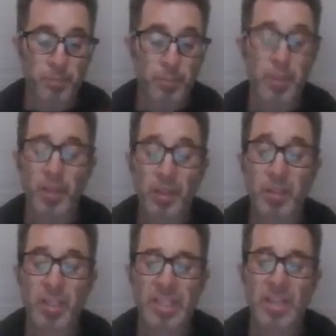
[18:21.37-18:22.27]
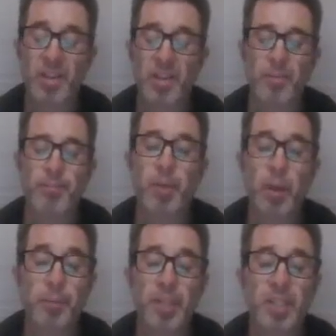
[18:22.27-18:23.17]
pill.
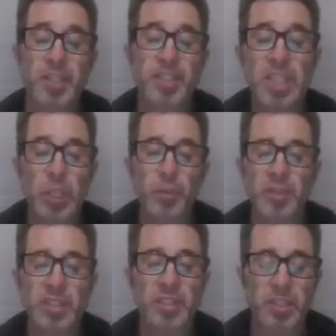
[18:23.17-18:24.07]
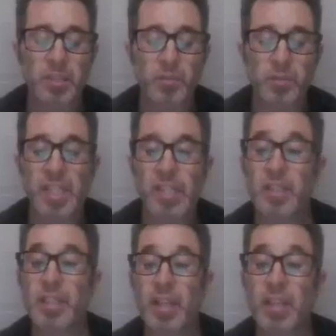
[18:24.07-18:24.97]
But because he was
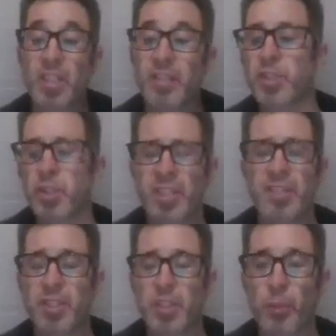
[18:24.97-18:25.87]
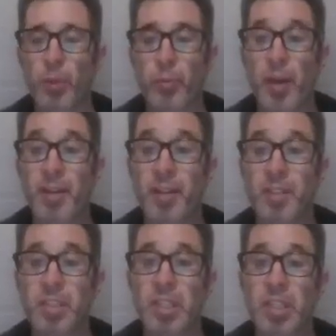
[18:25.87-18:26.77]
taking a liver support
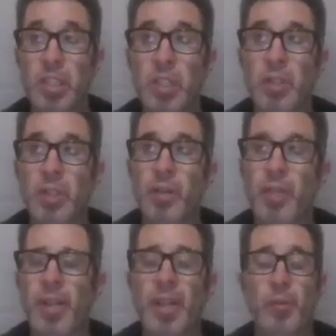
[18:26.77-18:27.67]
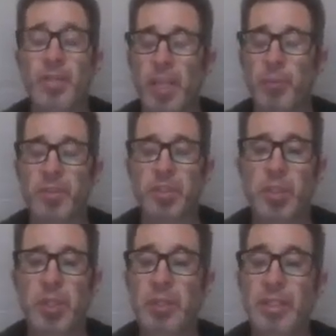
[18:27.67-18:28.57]
product, he was able
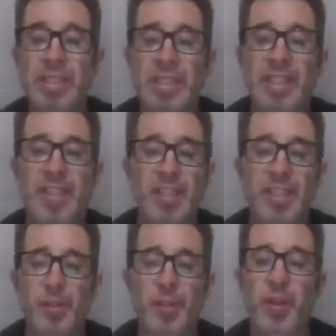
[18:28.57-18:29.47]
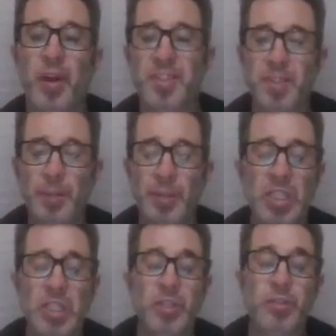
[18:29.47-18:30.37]
to. His liver is awesome.
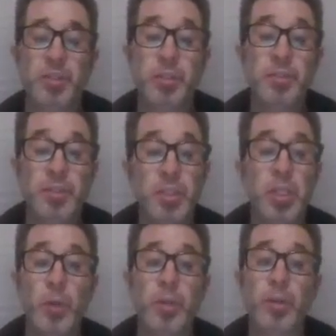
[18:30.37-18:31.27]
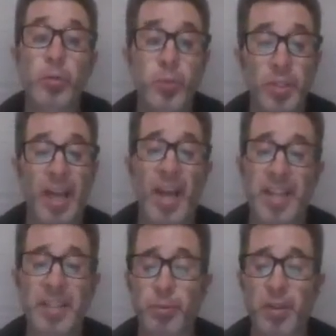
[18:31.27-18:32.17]
So the really high
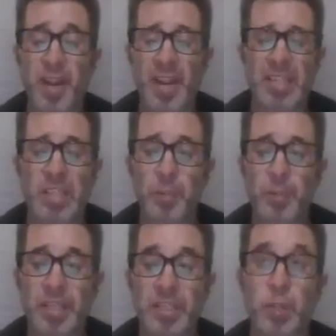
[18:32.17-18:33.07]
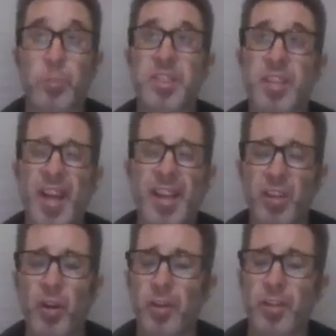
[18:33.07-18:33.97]
end companies, almost like the high end
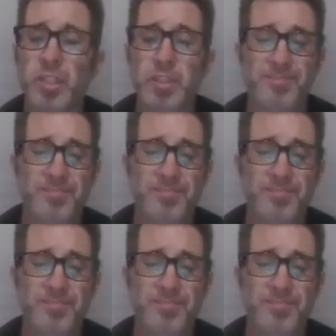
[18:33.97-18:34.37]
cars,